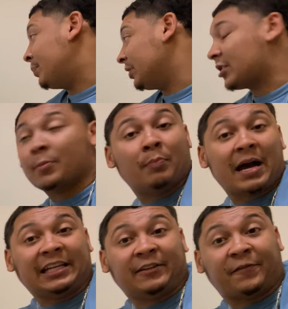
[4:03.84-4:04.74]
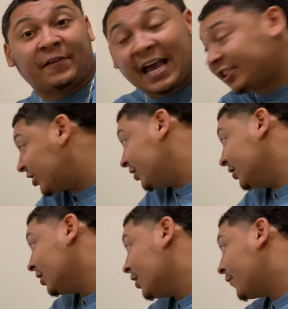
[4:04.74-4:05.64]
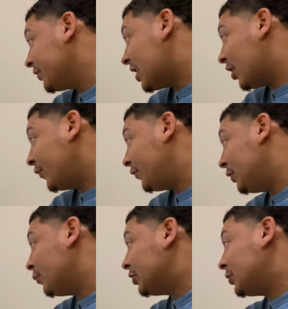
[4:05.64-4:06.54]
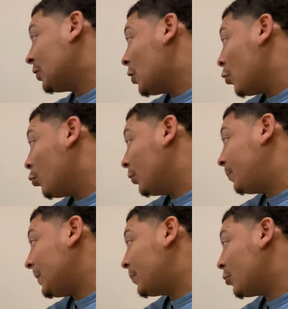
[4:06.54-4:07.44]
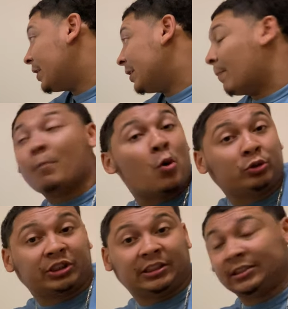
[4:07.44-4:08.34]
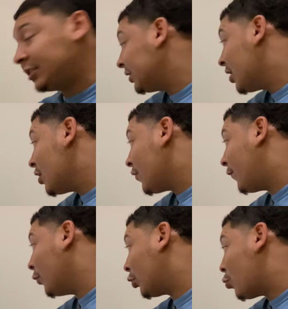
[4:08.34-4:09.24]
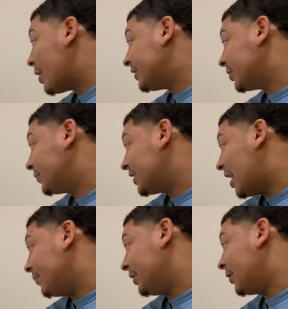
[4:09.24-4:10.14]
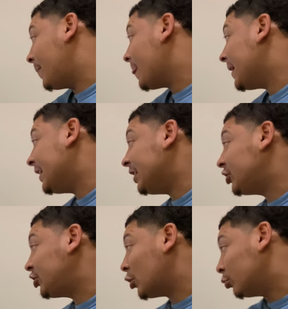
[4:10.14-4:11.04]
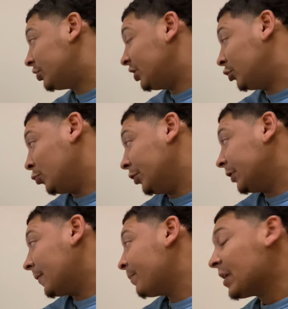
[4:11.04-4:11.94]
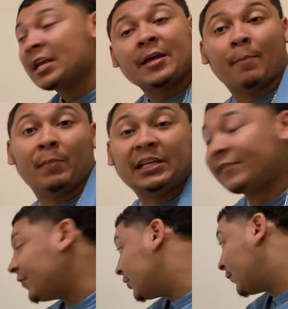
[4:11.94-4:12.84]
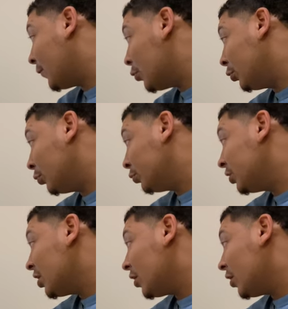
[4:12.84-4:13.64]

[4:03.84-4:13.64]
been combining fashion photography with, with people and emotions for quite some time now, and it shows in his work. Many of his photos